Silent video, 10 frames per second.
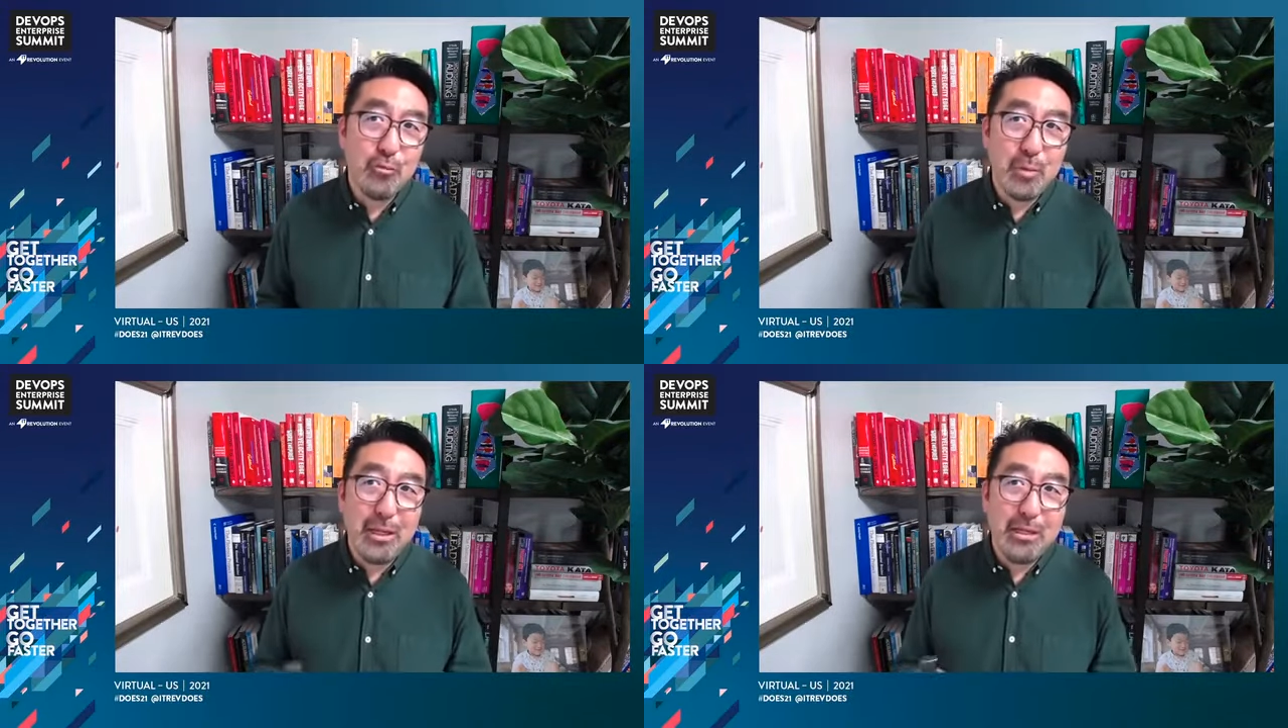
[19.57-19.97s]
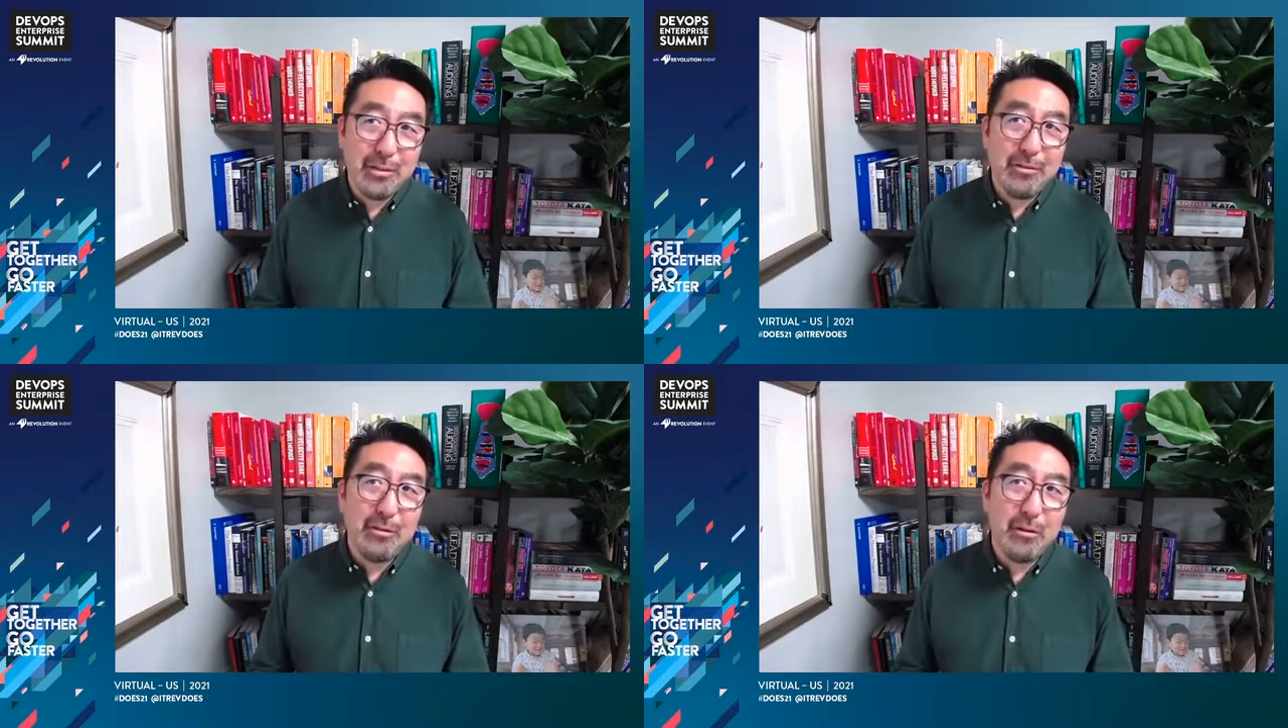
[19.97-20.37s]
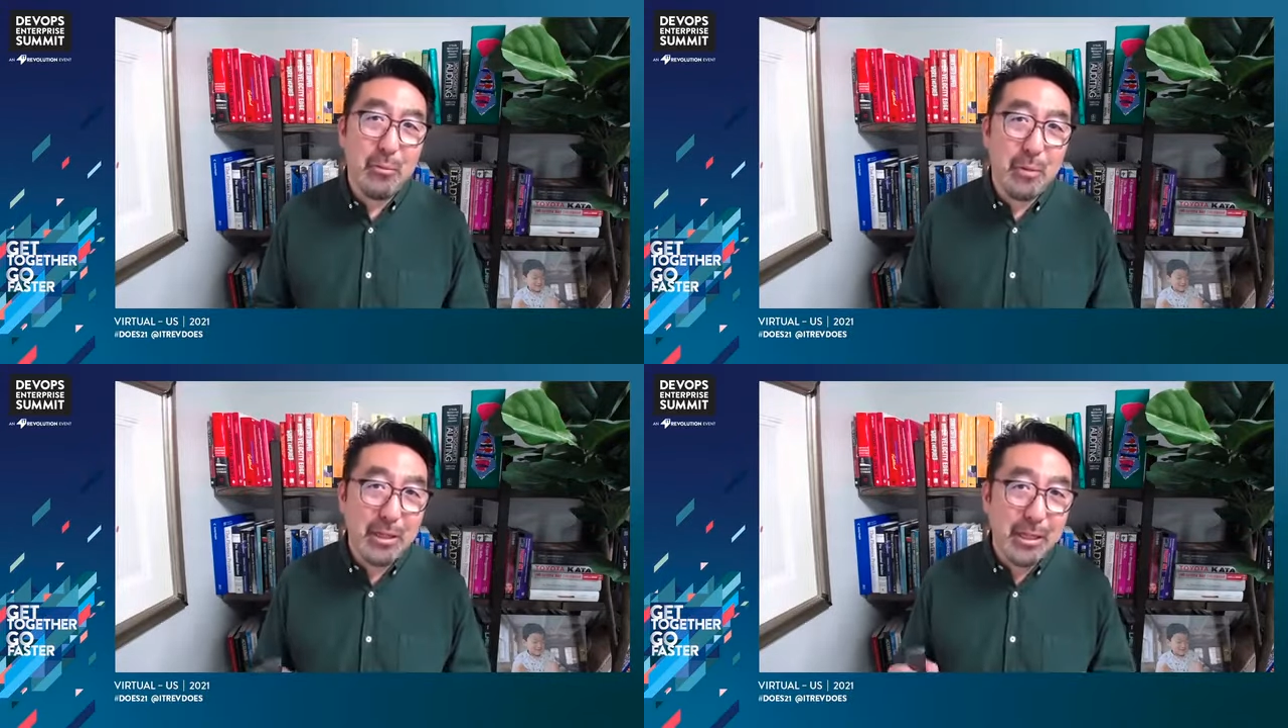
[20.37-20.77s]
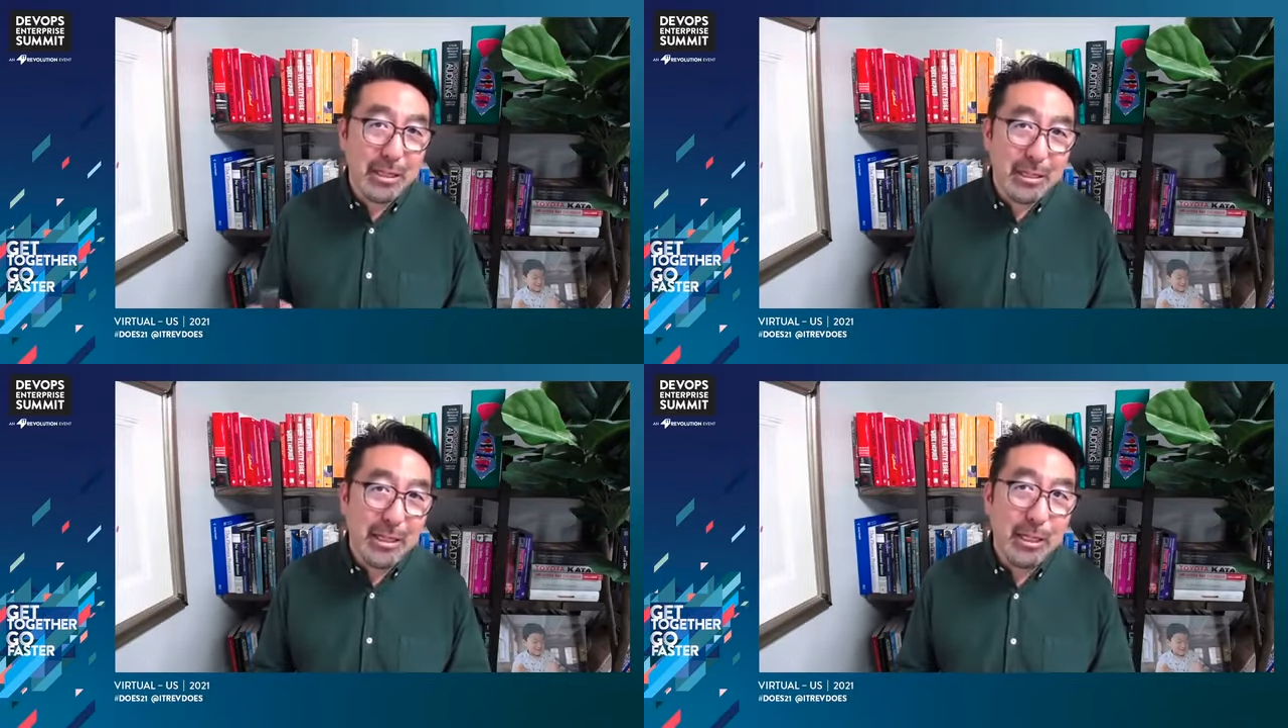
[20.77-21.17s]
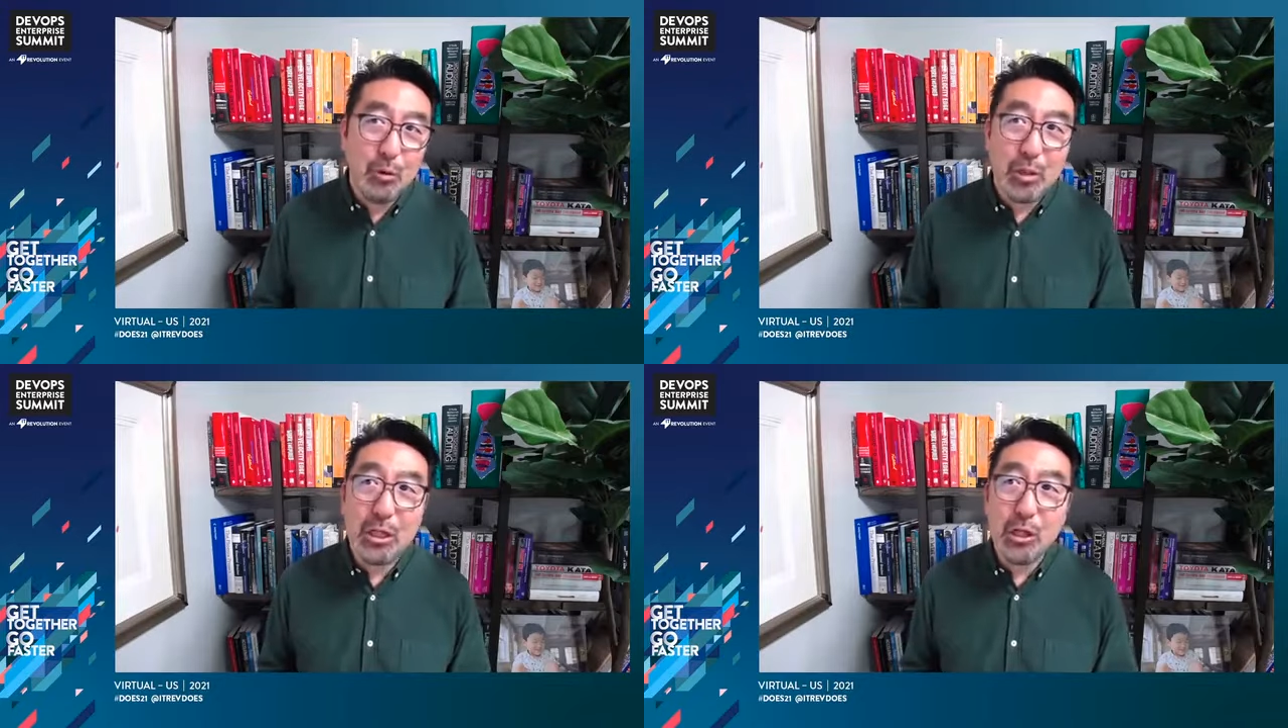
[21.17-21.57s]
made necessary by the
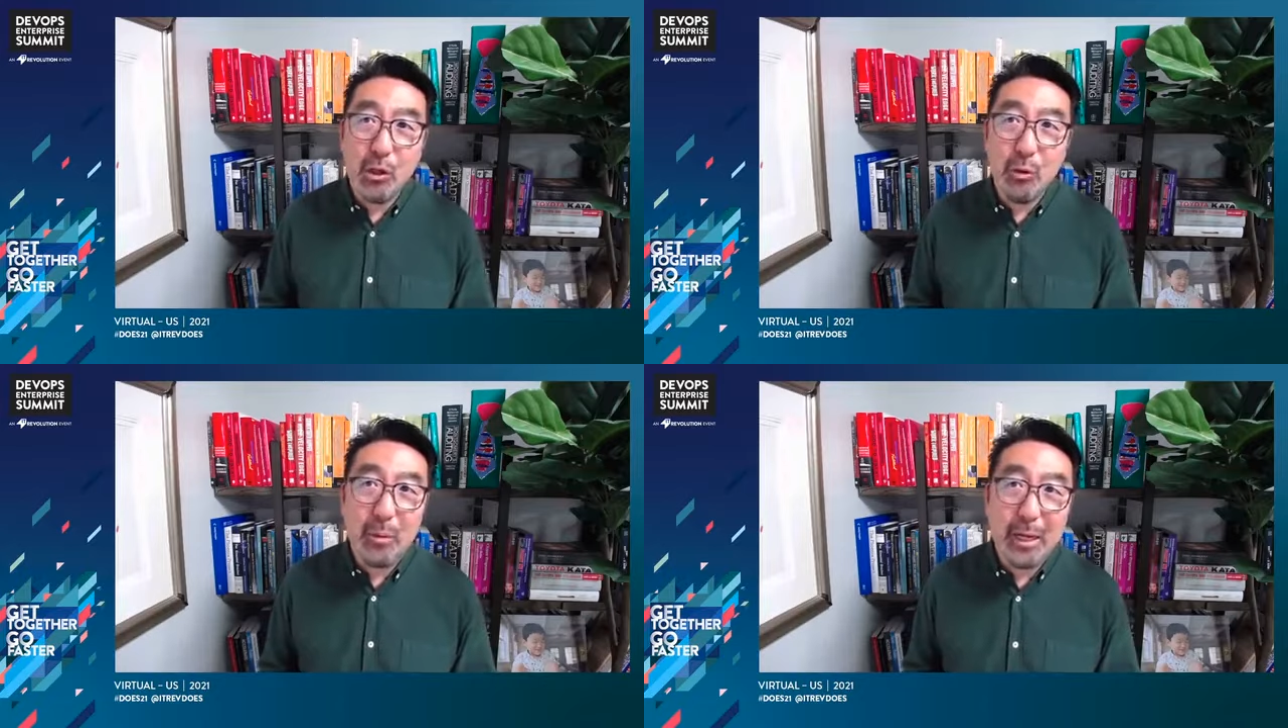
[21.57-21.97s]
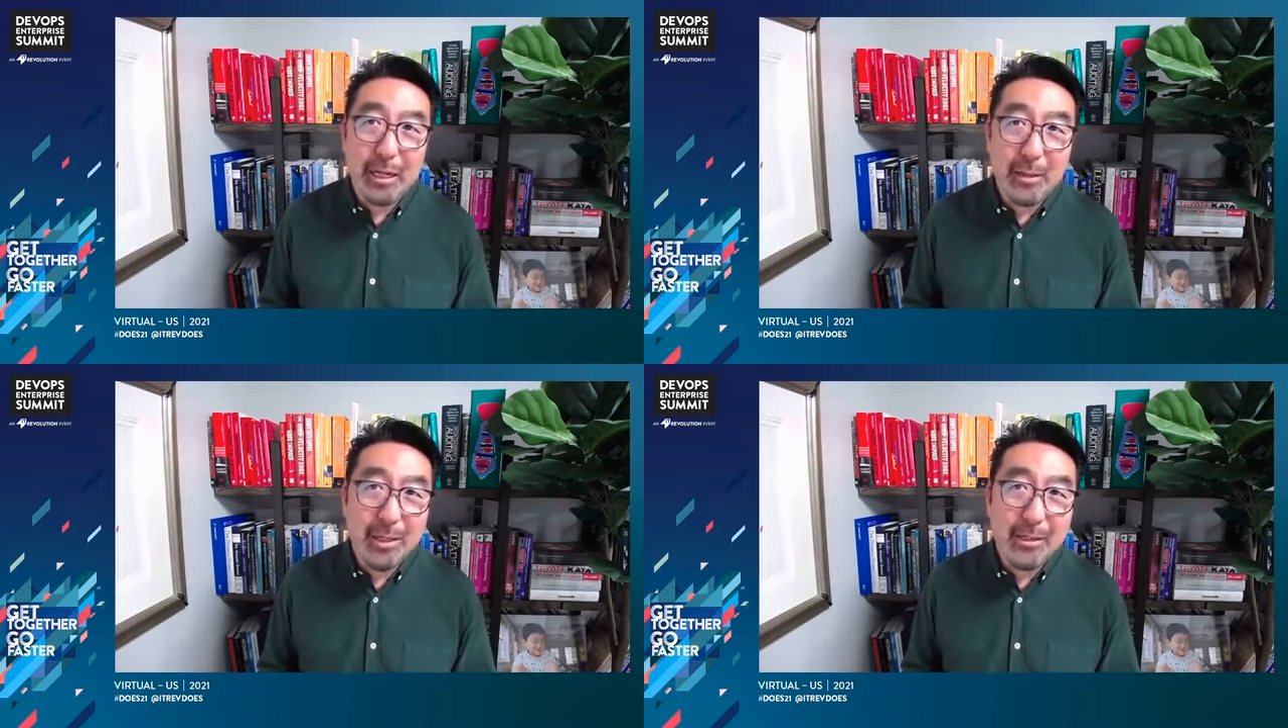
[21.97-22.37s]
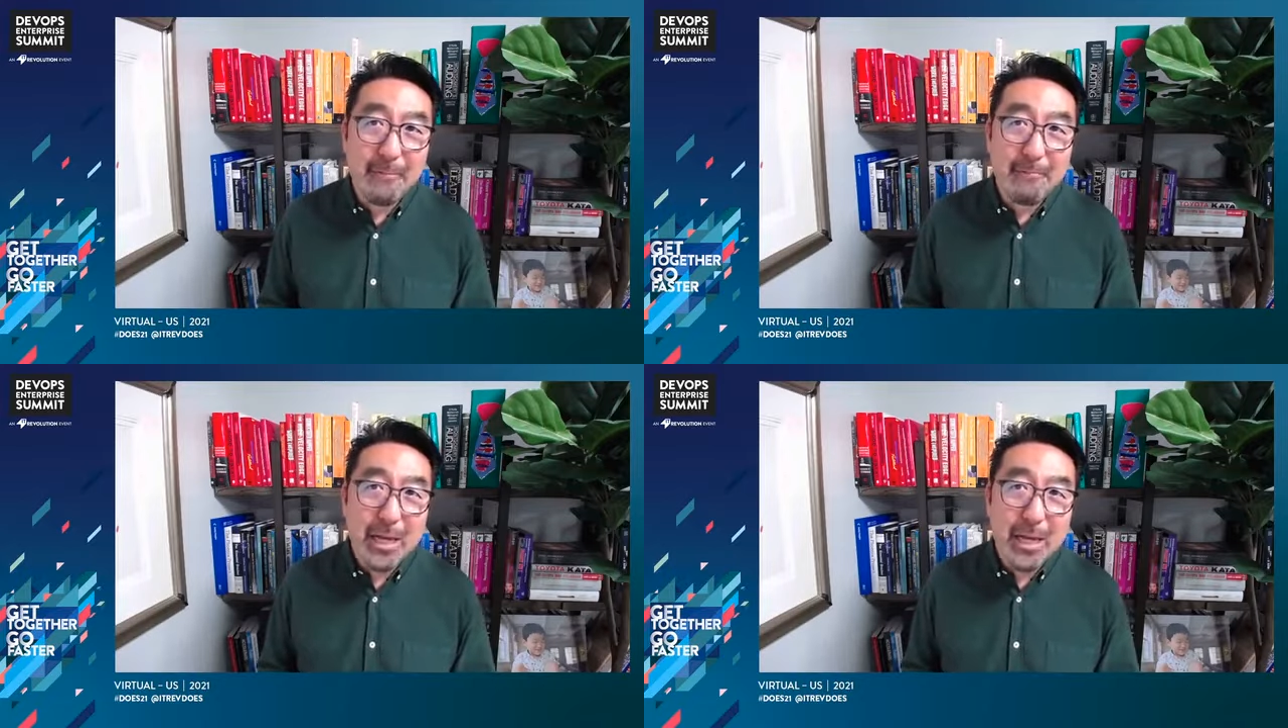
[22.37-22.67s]
continuing global pandemic.